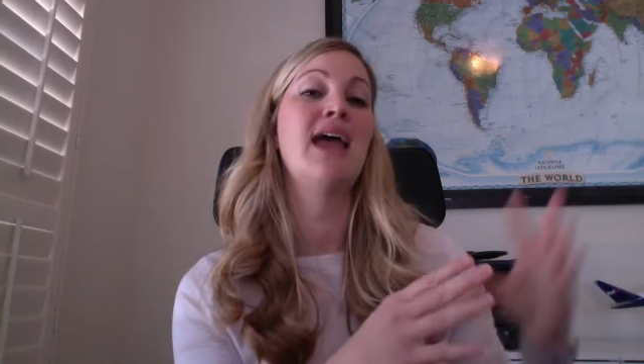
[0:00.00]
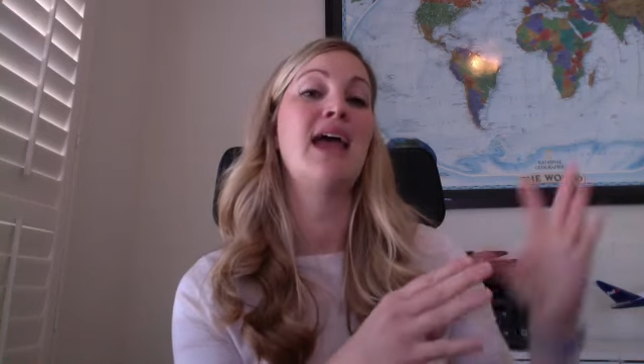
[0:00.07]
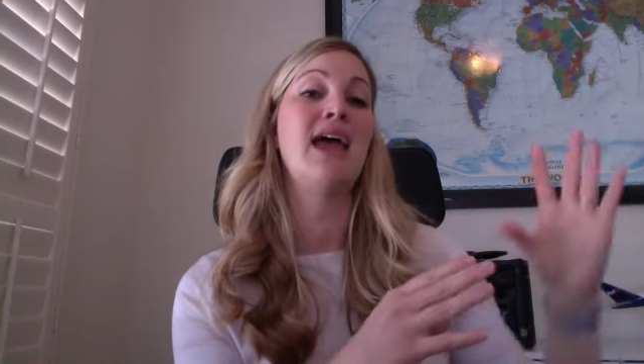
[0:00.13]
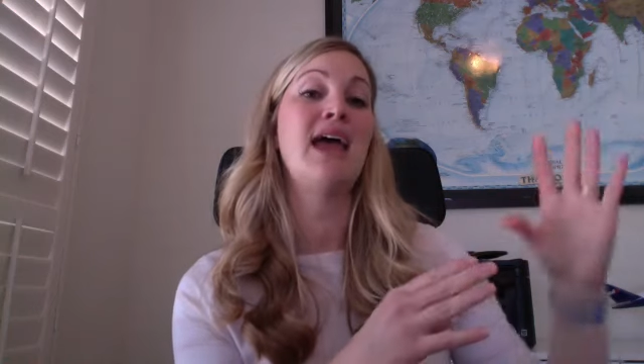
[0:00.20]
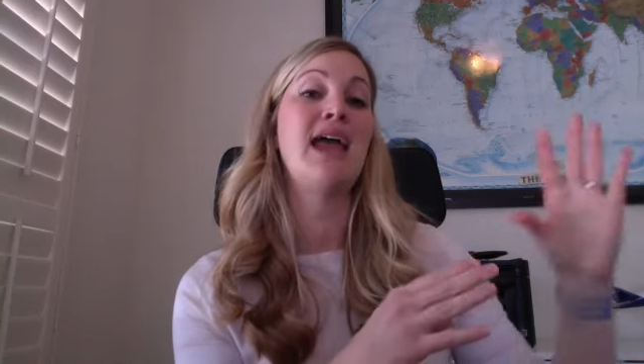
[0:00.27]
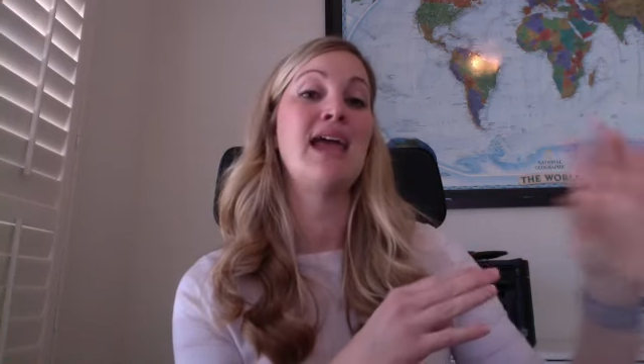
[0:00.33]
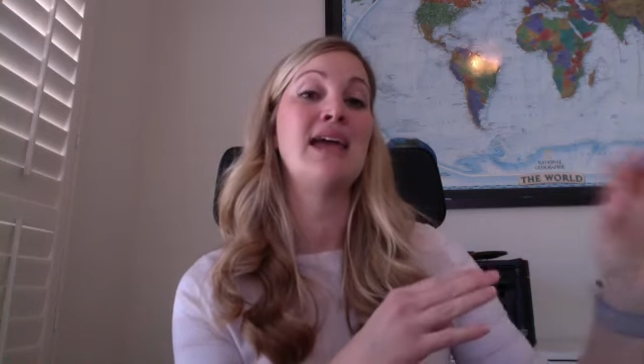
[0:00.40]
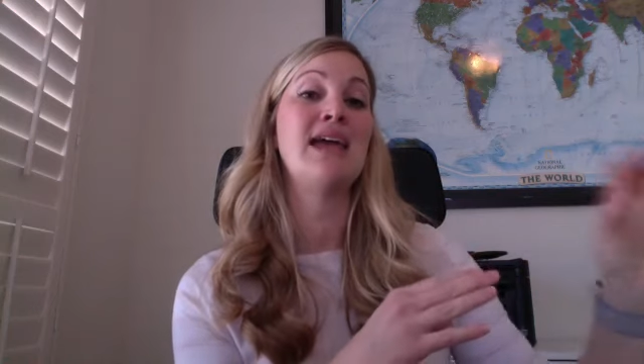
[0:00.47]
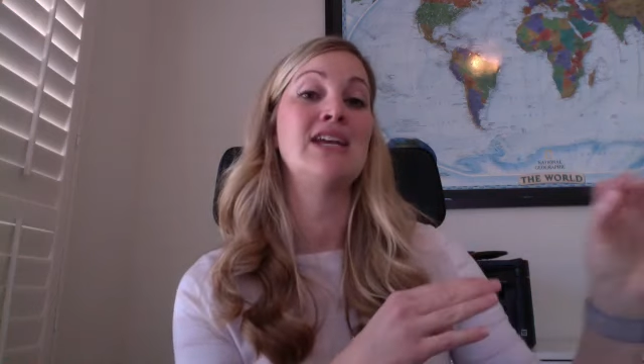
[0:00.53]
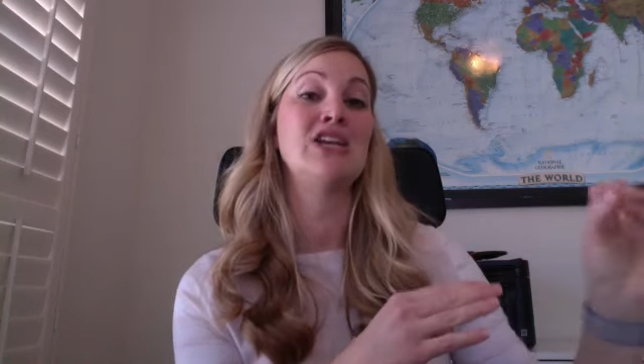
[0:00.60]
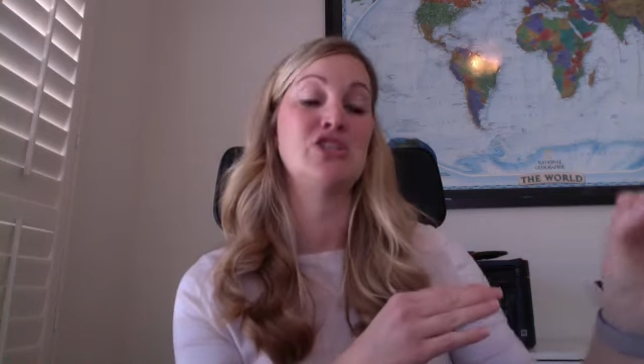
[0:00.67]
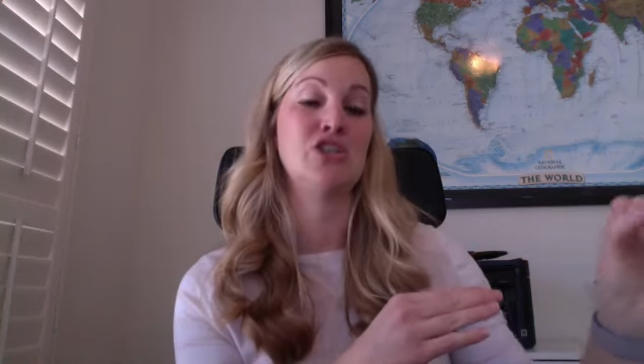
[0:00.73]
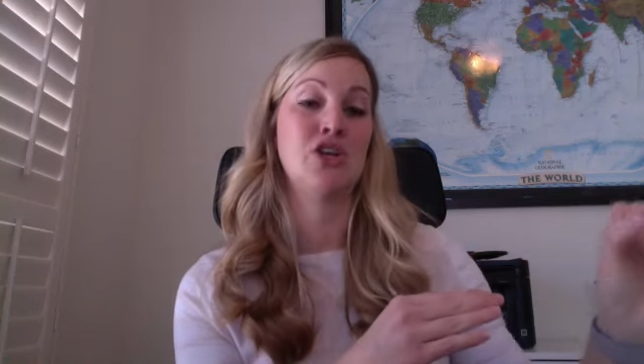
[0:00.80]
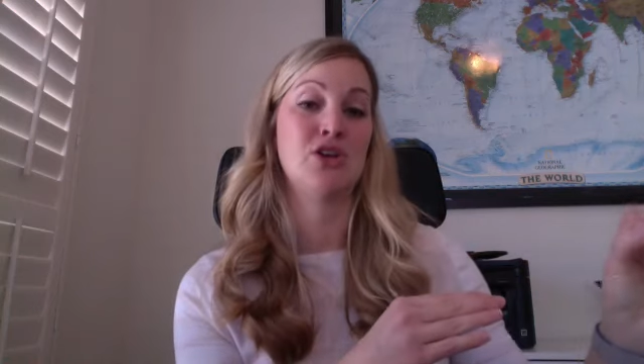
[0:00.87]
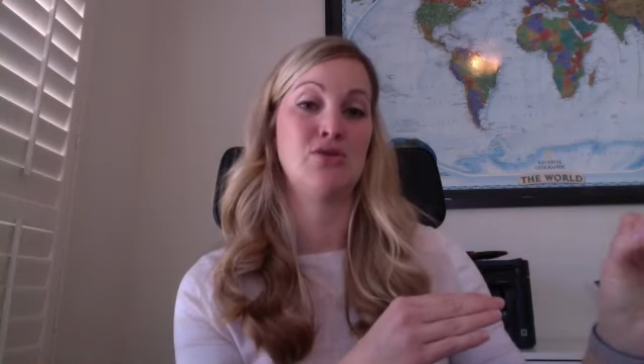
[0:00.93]

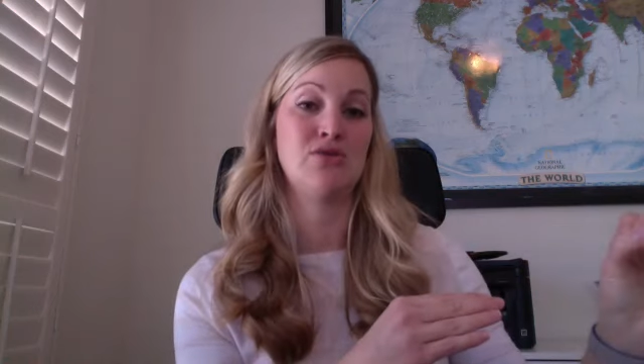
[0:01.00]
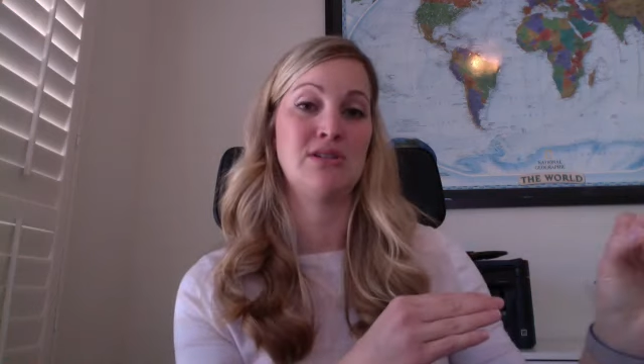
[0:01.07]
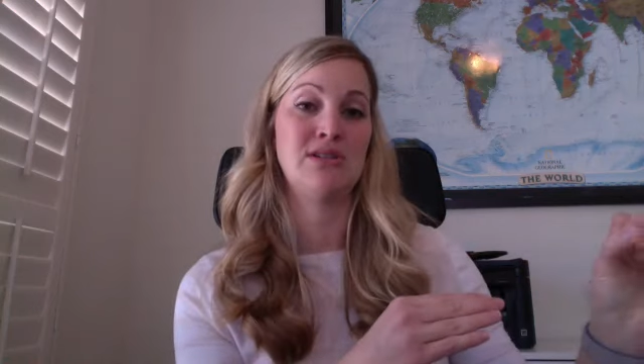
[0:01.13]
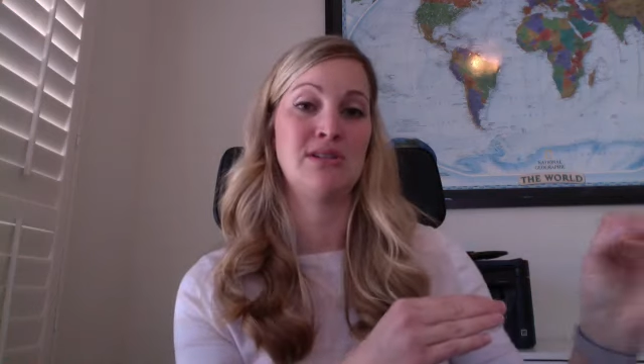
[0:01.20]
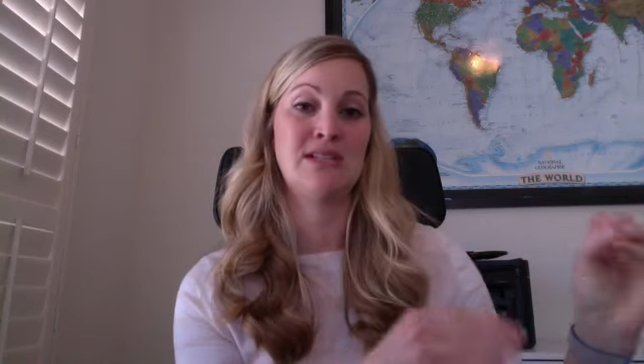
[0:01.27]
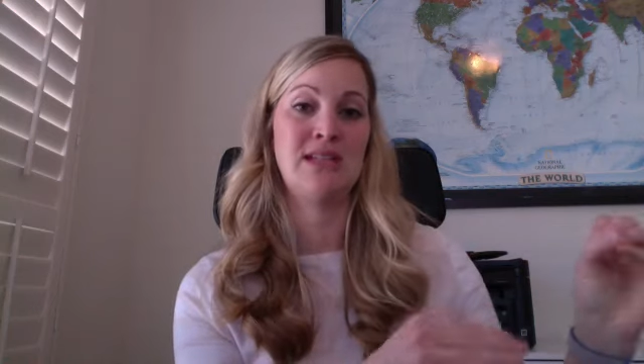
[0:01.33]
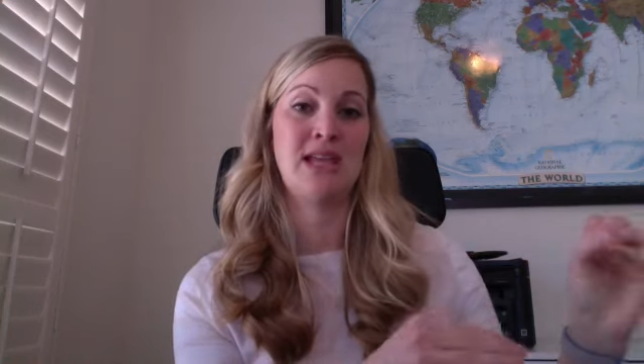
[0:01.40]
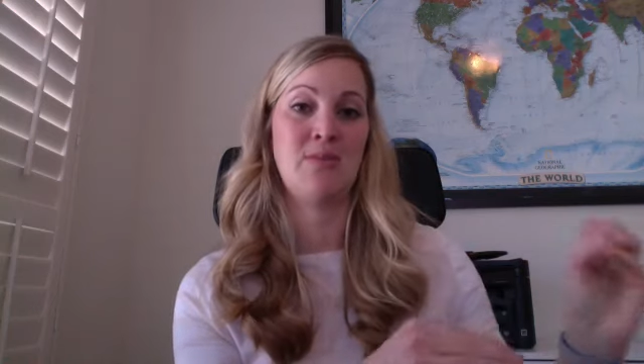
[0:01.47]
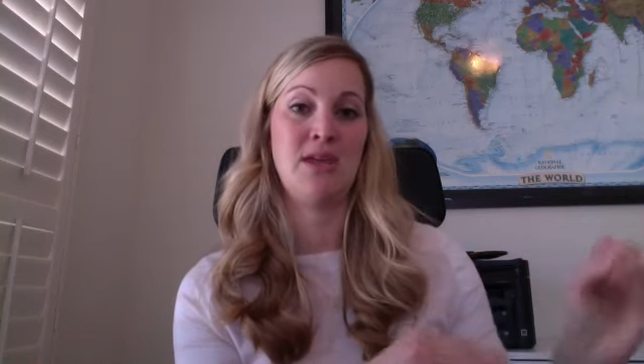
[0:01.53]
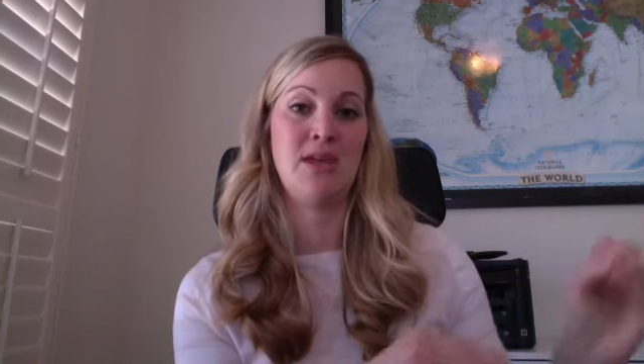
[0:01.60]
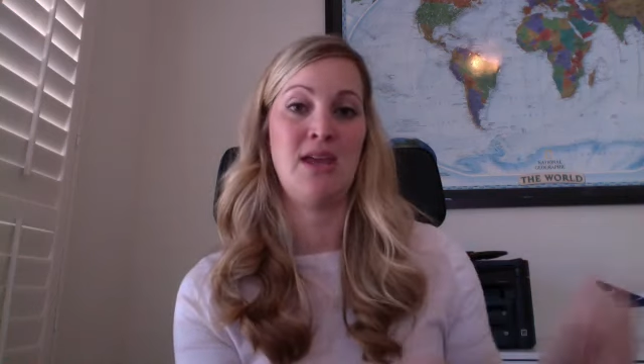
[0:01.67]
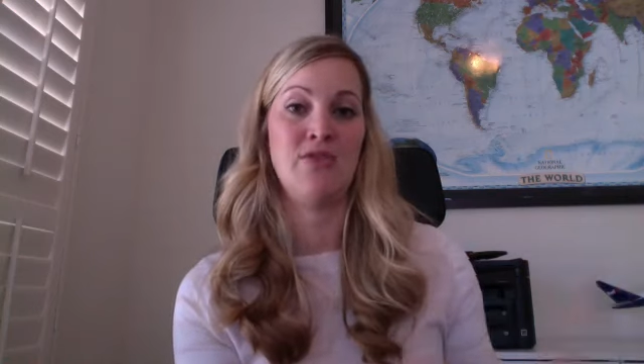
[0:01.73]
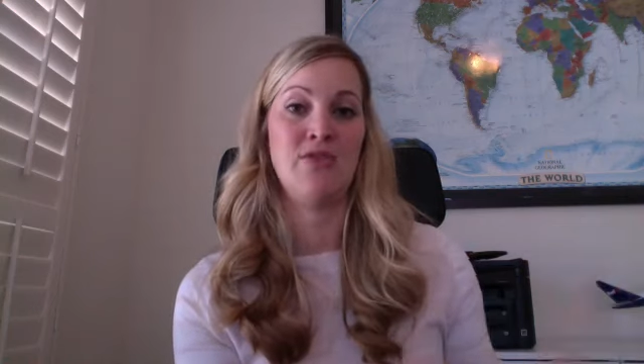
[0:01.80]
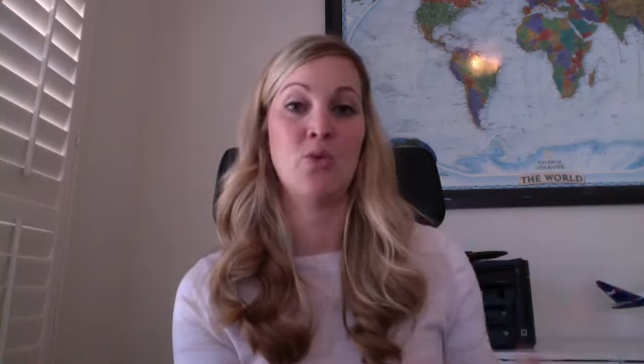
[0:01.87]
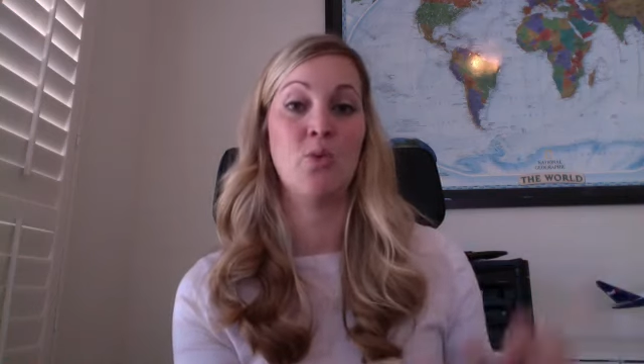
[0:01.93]
anecdote to that behavior?